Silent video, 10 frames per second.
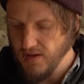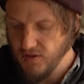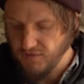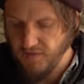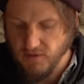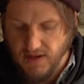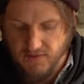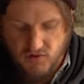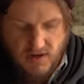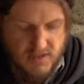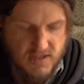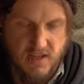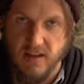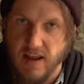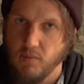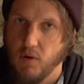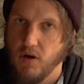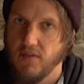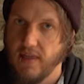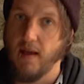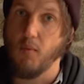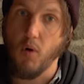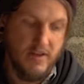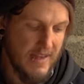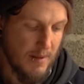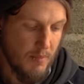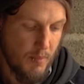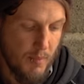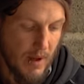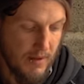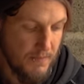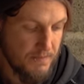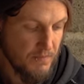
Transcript: You could feel down the trousers that they were, that they were damp, but